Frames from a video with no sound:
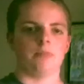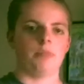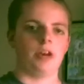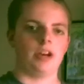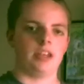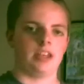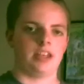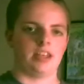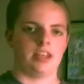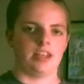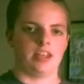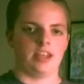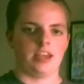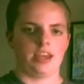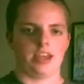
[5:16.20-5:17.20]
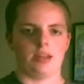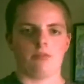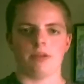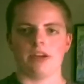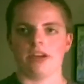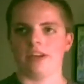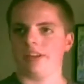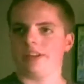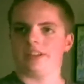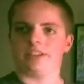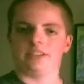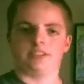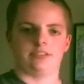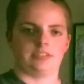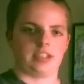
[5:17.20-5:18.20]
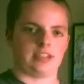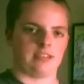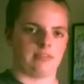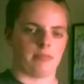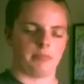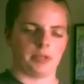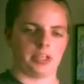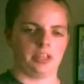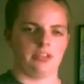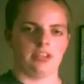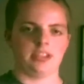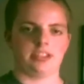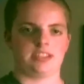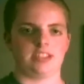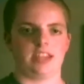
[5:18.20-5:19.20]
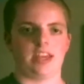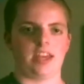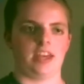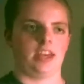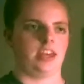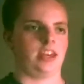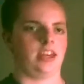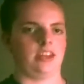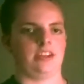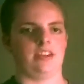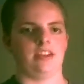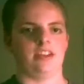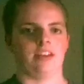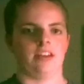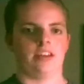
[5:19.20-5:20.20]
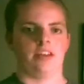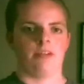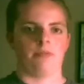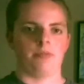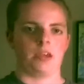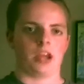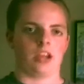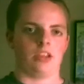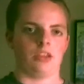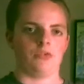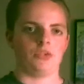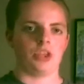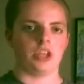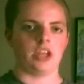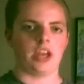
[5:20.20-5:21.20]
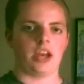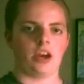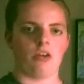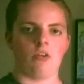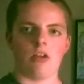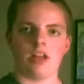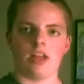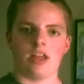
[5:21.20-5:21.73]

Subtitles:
But anyway, that's on my bucket list, and you gotta live in the now.